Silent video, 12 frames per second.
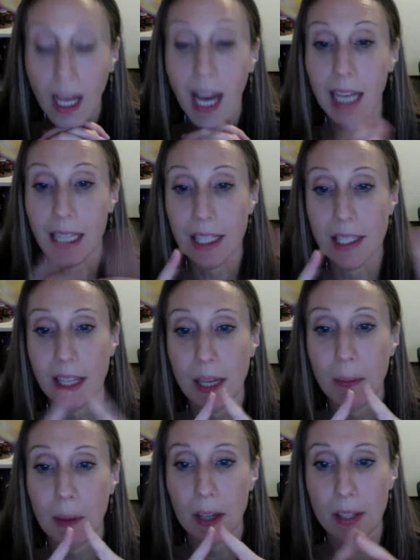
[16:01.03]
highest
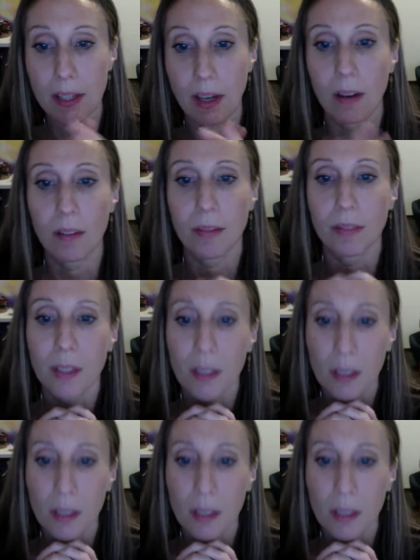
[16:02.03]
apex of